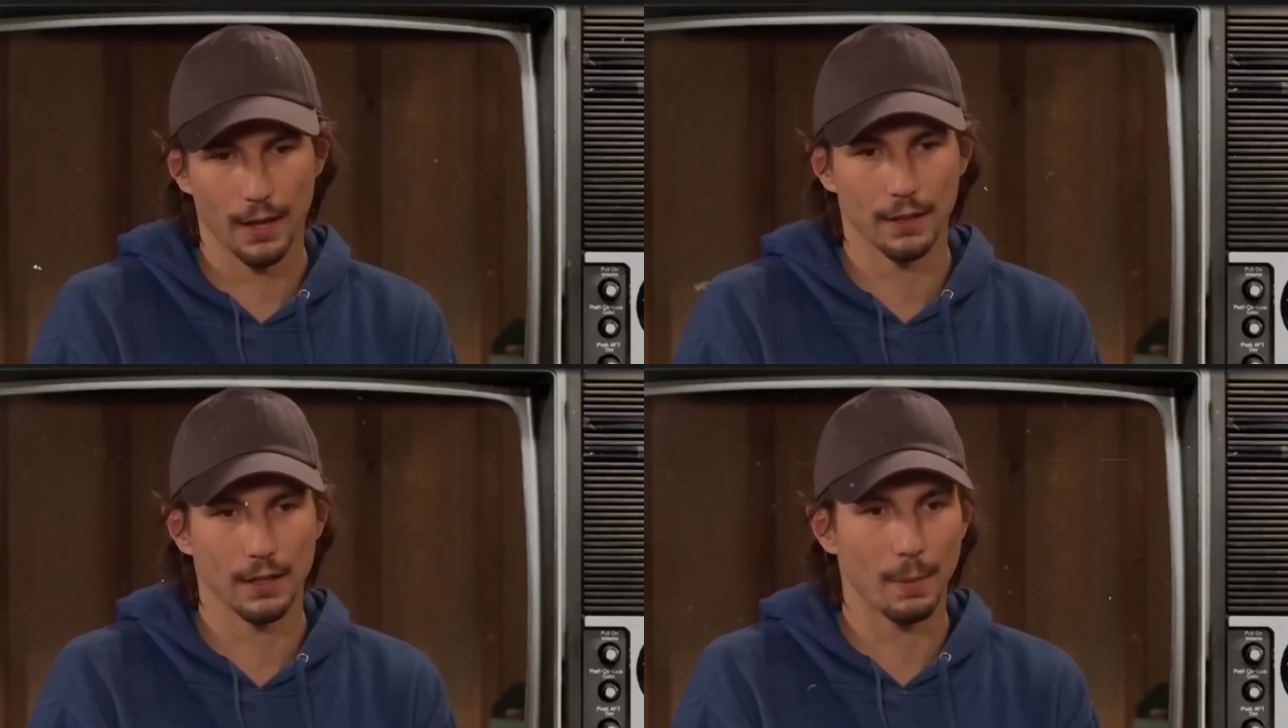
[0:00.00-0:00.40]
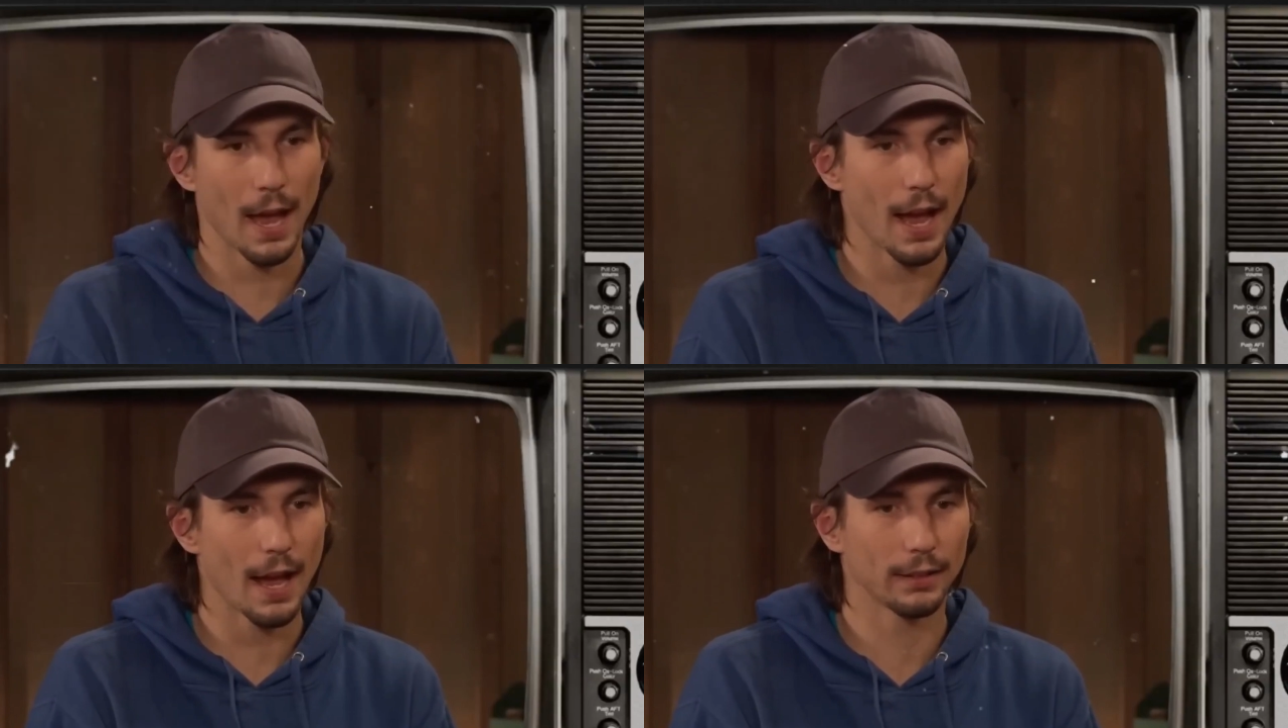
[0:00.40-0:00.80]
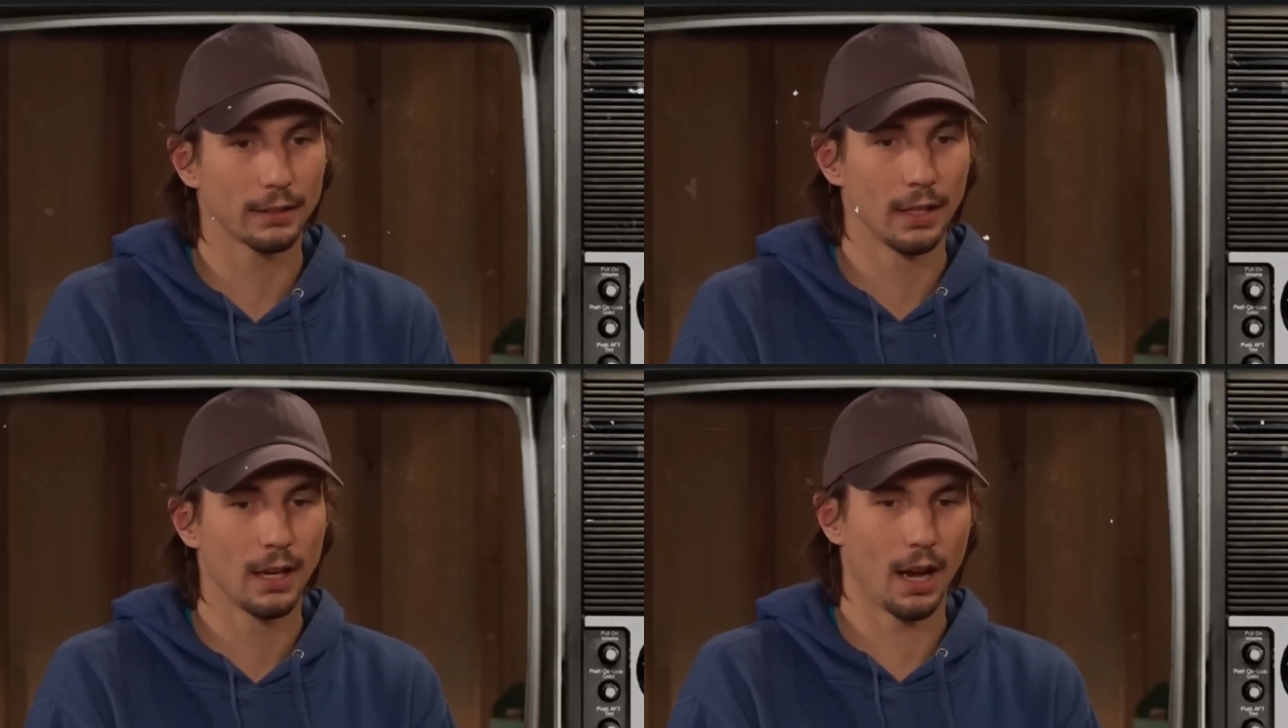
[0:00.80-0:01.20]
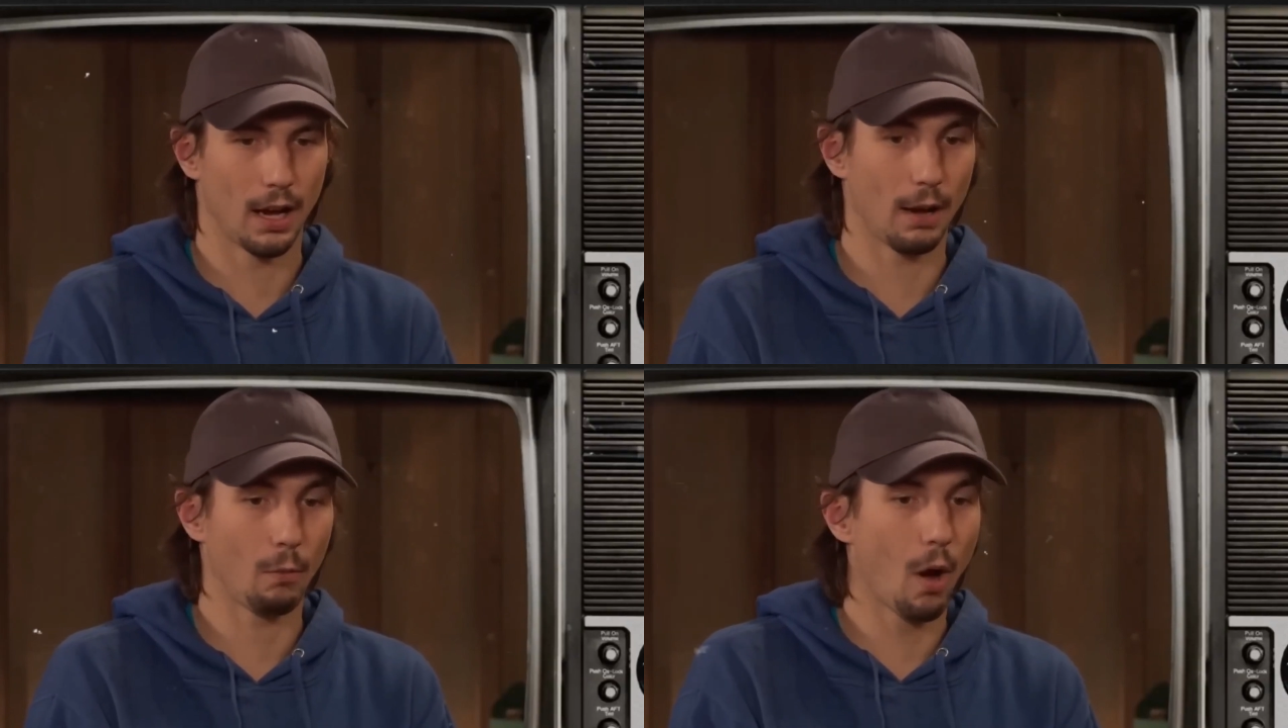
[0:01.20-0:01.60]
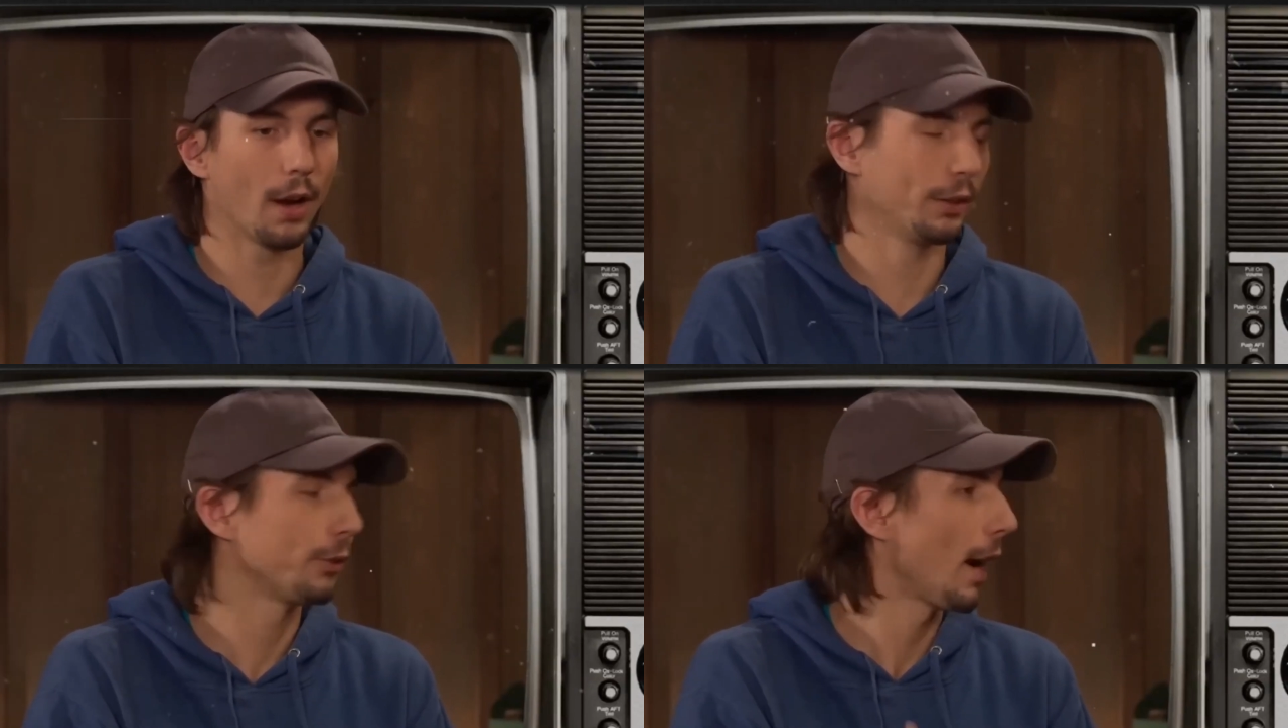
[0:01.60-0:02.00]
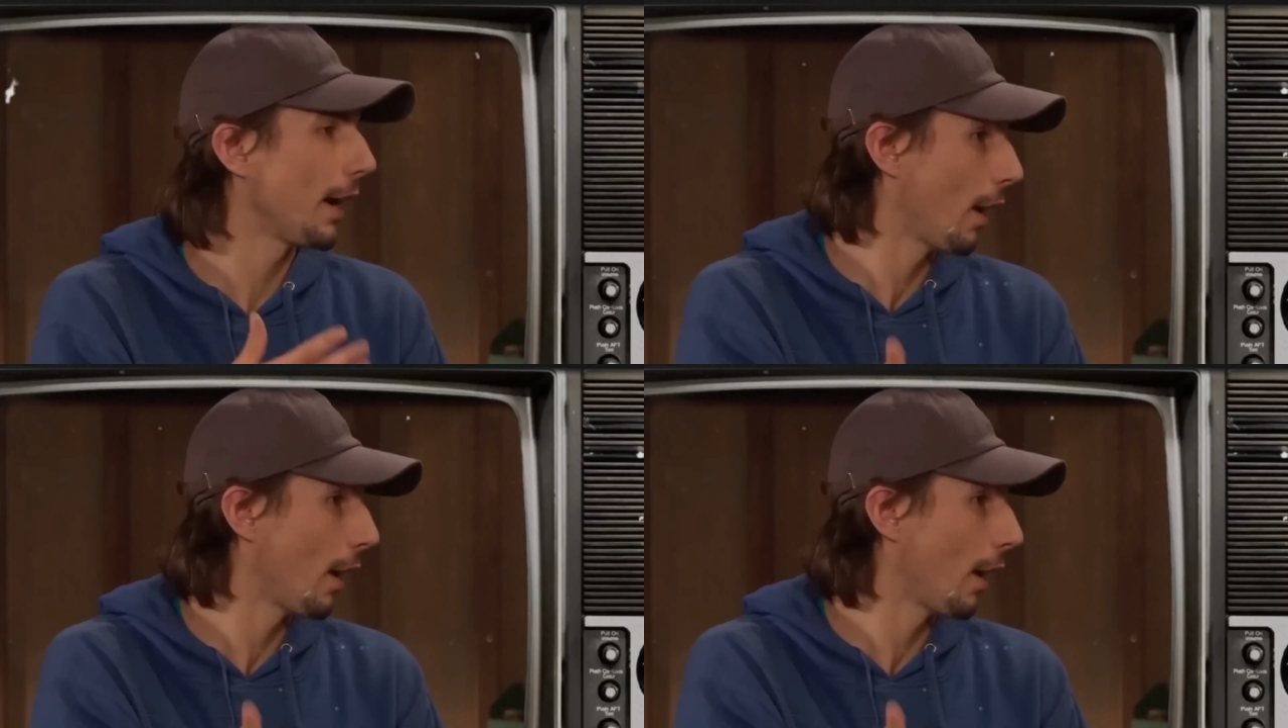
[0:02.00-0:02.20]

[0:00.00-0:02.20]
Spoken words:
and he took full advantage.